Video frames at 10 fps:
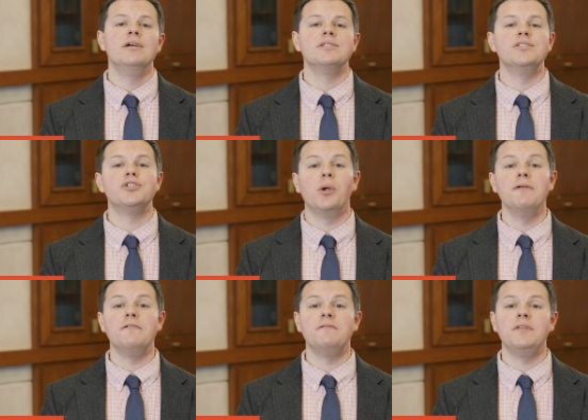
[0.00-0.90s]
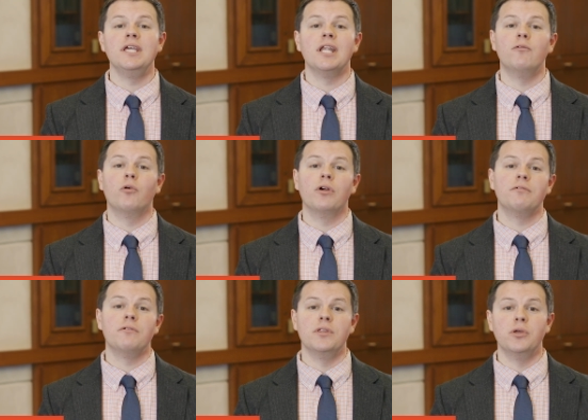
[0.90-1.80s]
Since 2015, I've
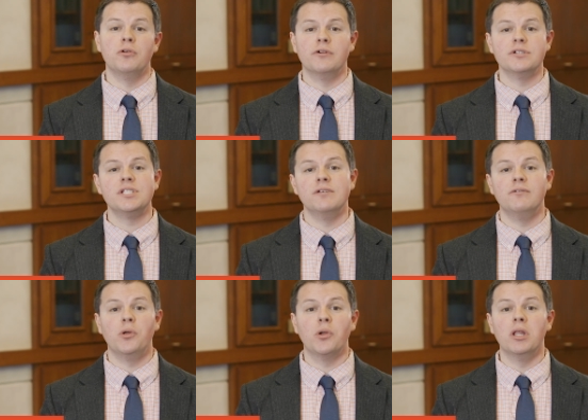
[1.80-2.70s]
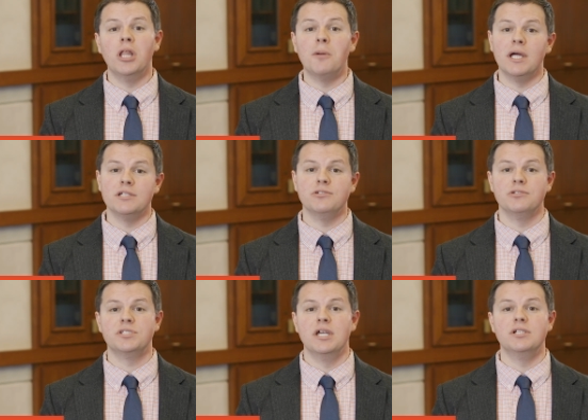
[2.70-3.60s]
worked for the University of Illinois Alumni
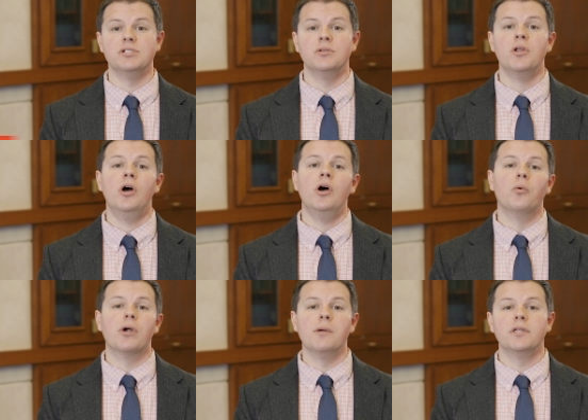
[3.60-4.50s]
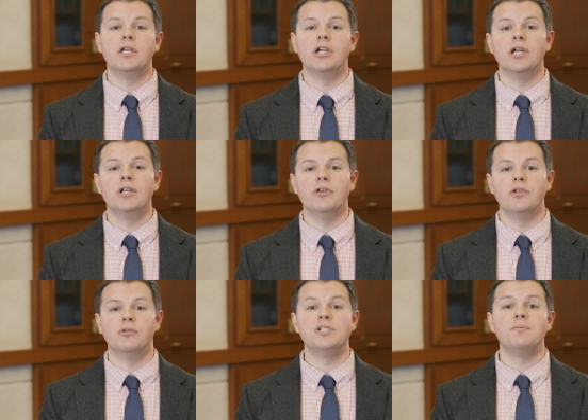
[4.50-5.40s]
Association, where I'm the curator of
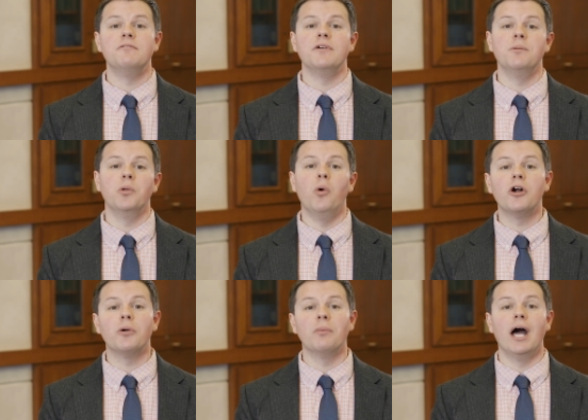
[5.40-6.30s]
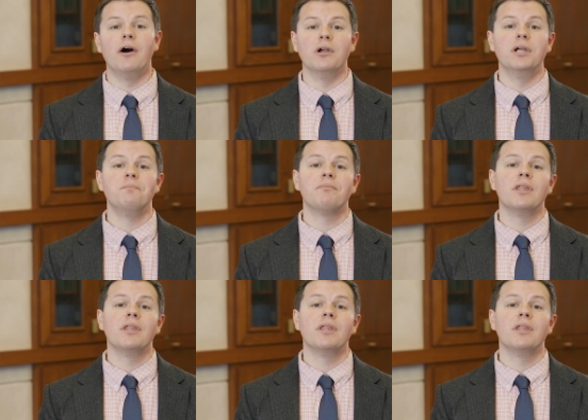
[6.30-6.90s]
the Richmond Family Welcome Gallery.